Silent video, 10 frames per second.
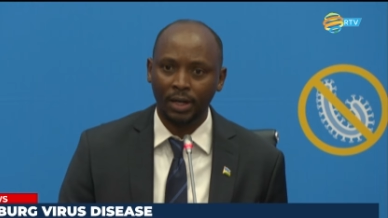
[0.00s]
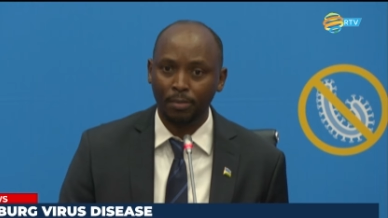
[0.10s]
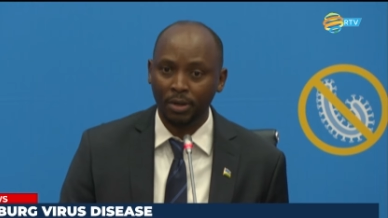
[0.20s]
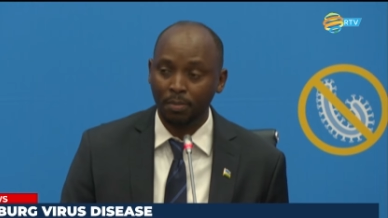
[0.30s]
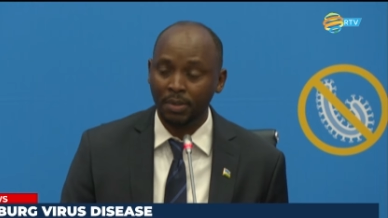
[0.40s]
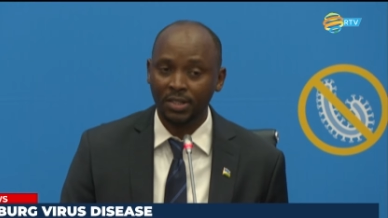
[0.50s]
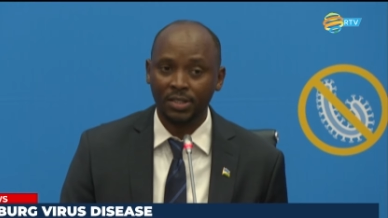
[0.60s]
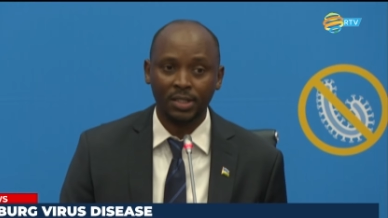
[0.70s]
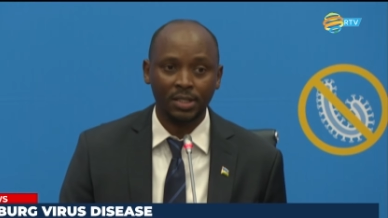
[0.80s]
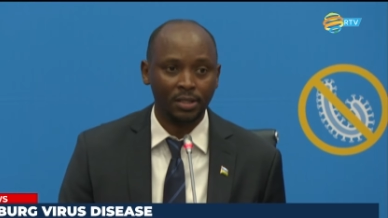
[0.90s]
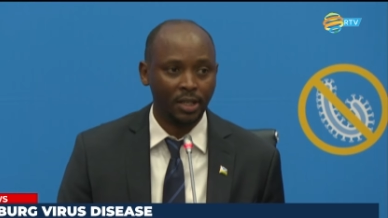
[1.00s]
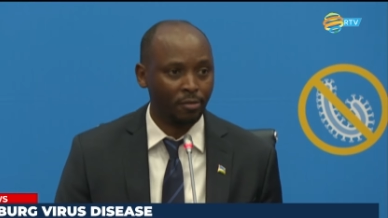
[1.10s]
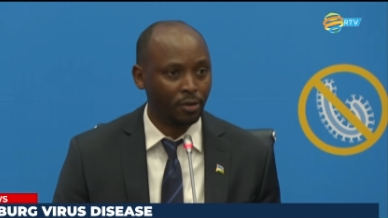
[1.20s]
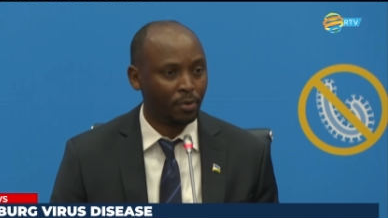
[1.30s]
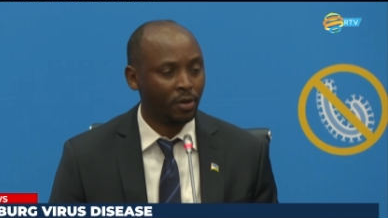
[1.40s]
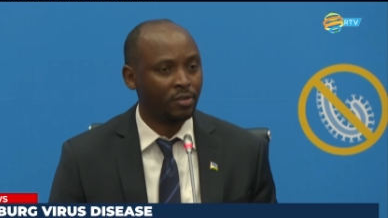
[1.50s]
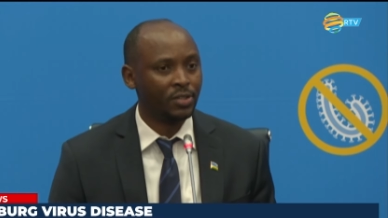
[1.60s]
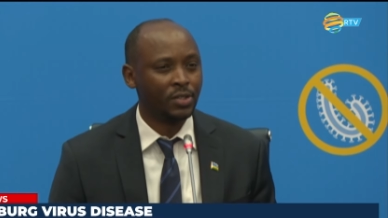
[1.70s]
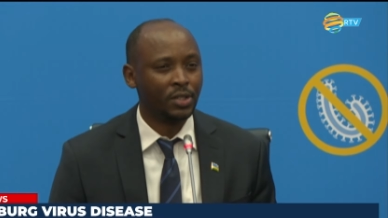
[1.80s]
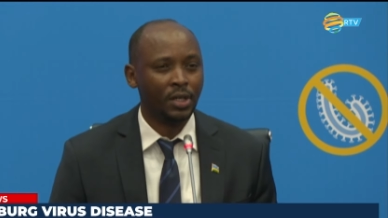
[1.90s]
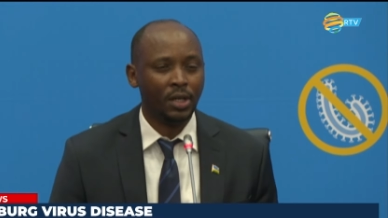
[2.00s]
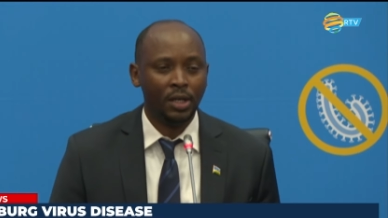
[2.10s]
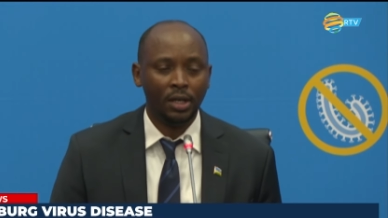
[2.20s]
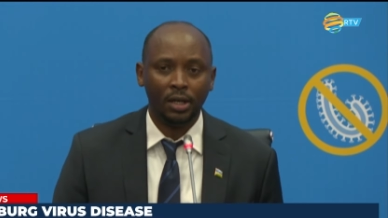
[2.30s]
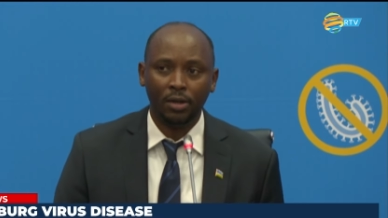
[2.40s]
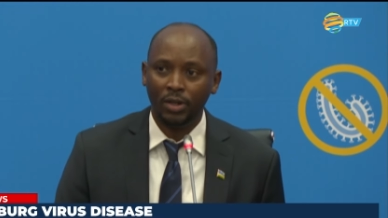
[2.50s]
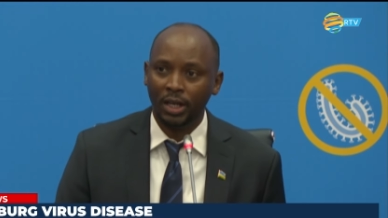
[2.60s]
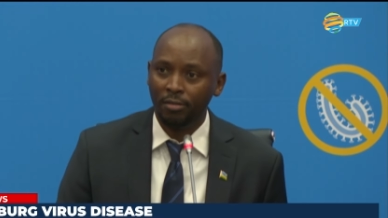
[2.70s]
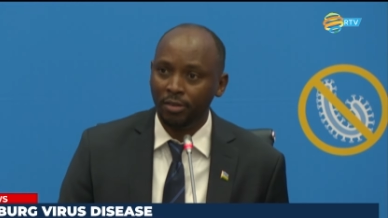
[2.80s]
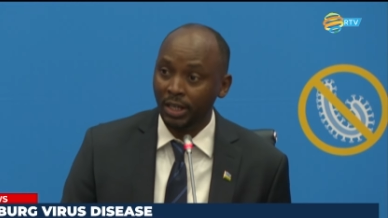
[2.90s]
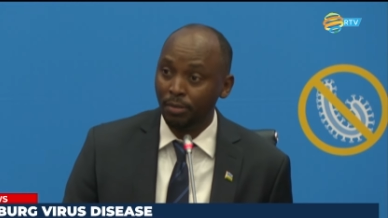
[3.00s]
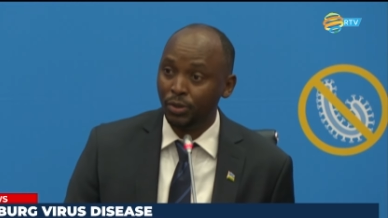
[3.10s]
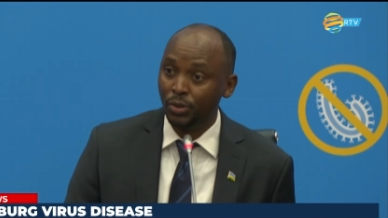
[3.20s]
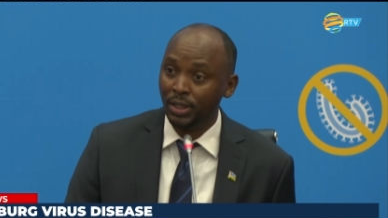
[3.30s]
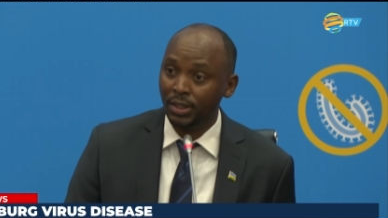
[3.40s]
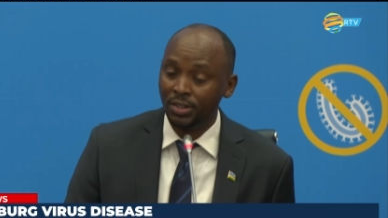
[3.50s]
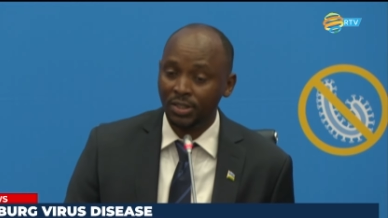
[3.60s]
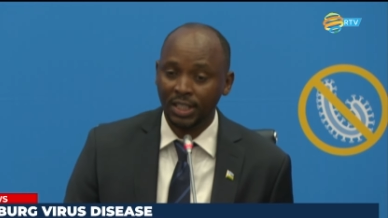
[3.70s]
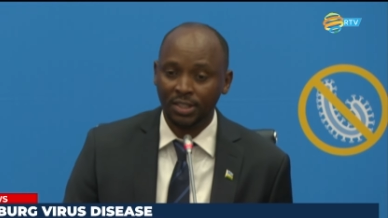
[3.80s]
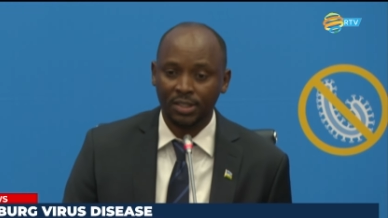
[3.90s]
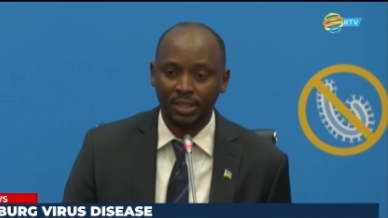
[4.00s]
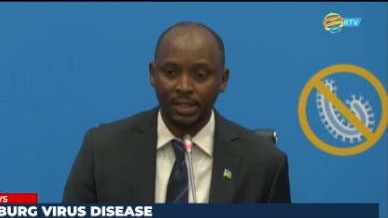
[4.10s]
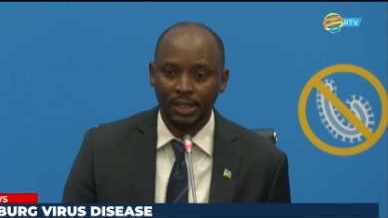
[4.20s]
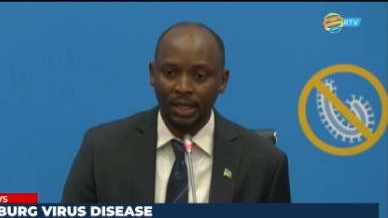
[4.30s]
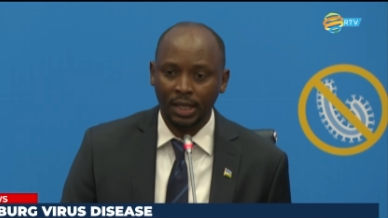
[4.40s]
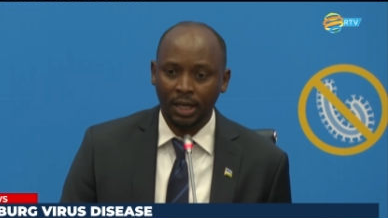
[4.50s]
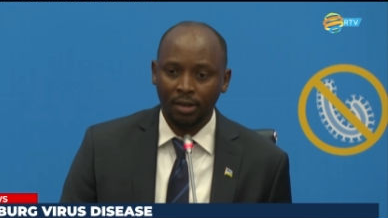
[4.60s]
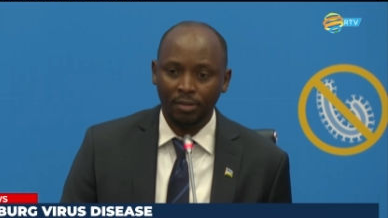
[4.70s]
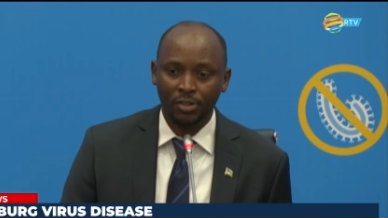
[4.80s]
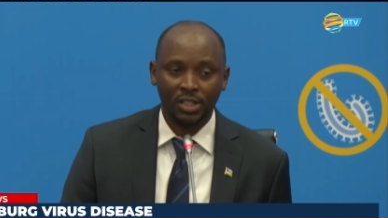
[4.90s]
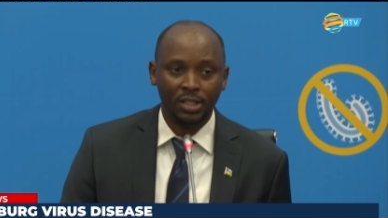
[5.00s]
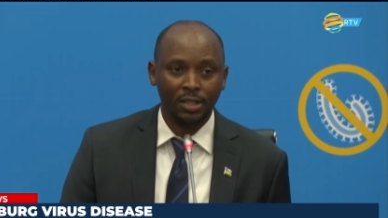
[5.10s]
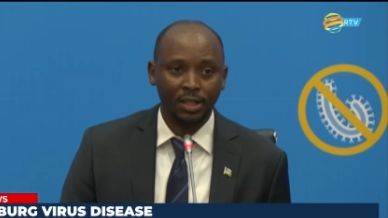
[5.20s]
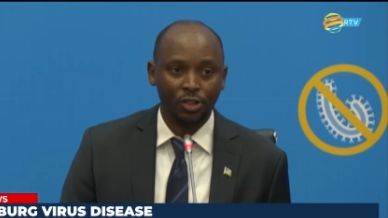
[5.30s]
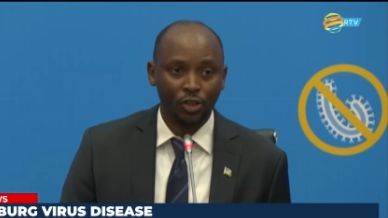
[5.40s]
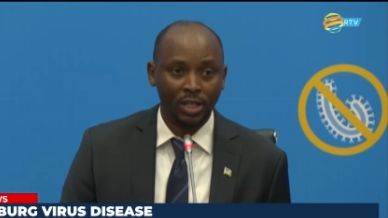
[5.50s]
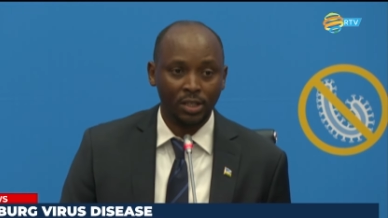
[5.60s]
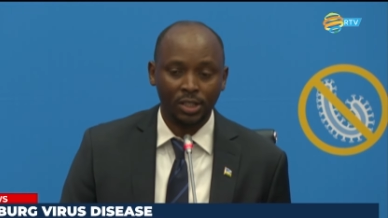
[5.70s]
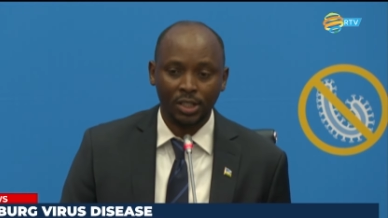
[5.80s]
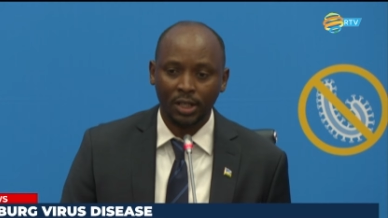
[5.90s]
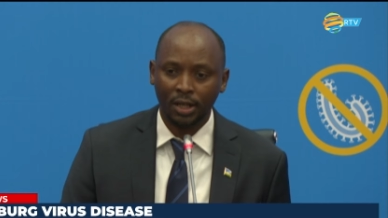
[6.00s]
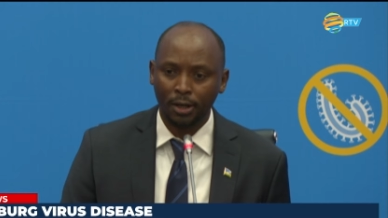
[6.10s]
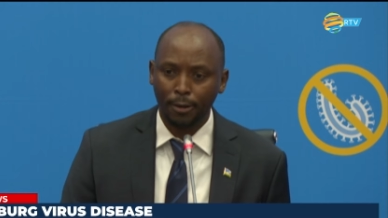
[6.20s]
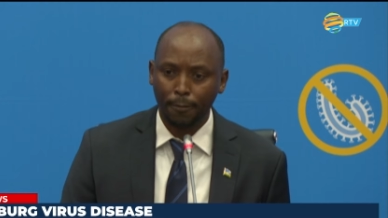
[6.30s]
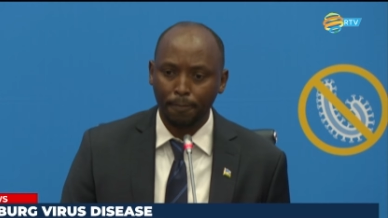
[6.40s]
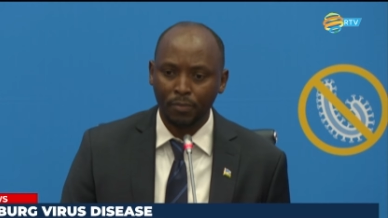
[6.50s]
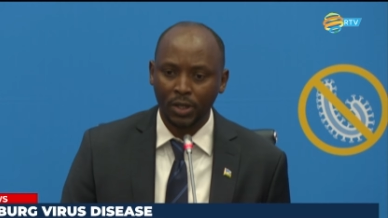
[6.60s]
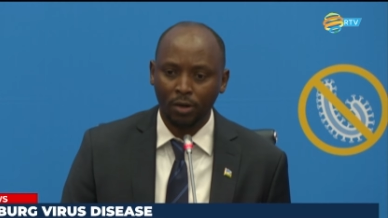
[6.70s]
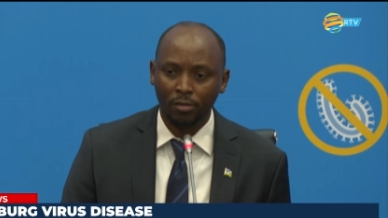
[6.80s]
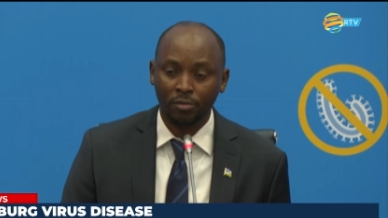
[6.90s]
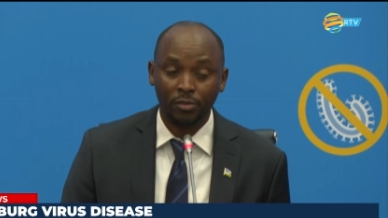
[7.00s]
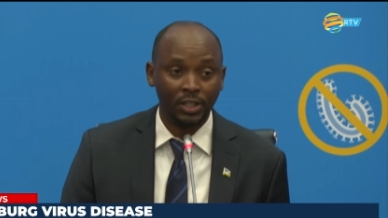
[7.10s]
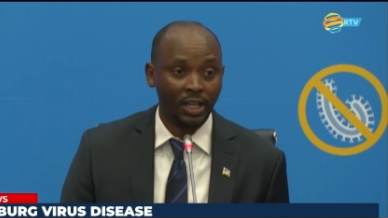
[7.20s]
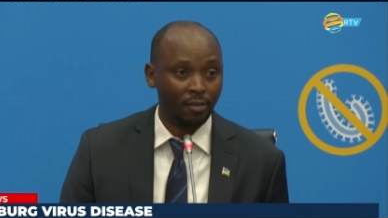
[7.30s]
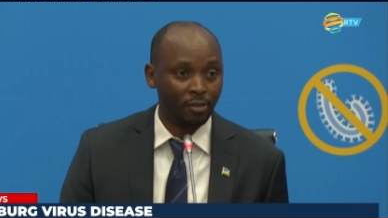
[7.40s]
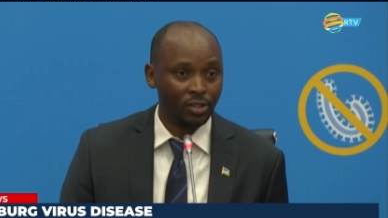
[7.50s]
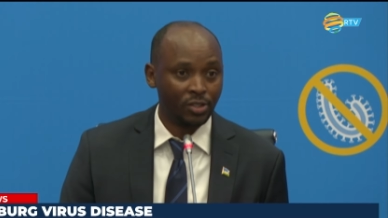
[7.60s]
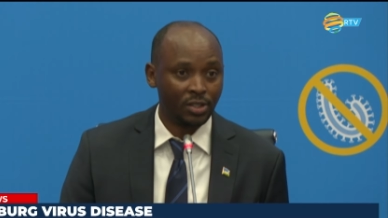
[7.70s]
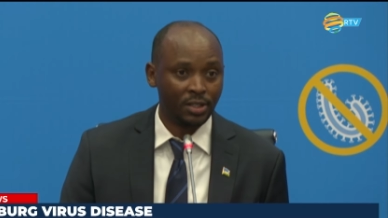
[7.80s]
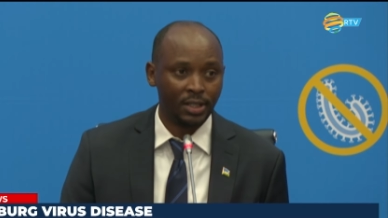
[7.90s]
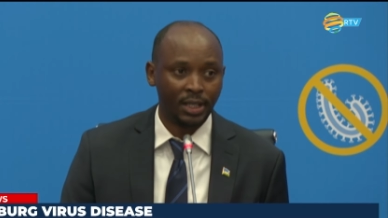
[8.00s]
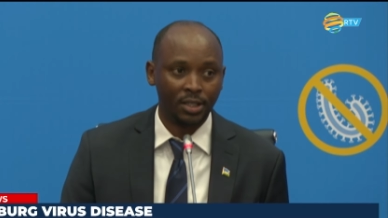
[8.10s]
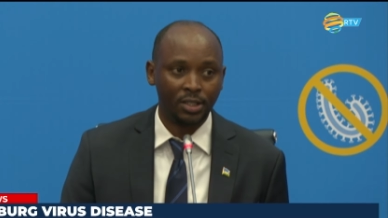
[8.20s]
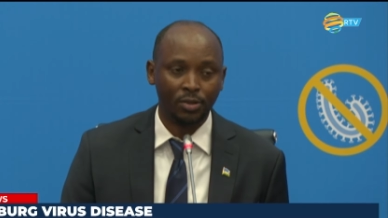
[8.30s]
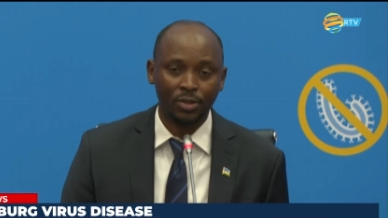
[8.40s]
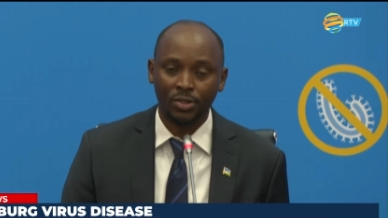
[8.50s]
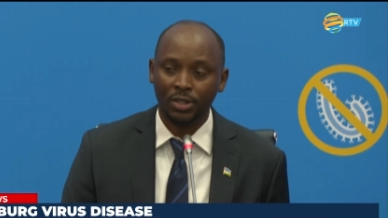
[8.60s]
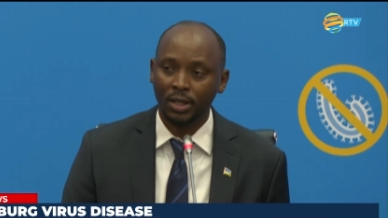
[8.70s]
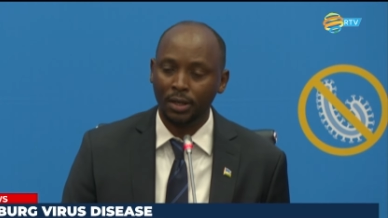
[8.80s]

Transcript: lab capacity in every province. We have a lab doing these tests. We've seen a trend of recoveries that was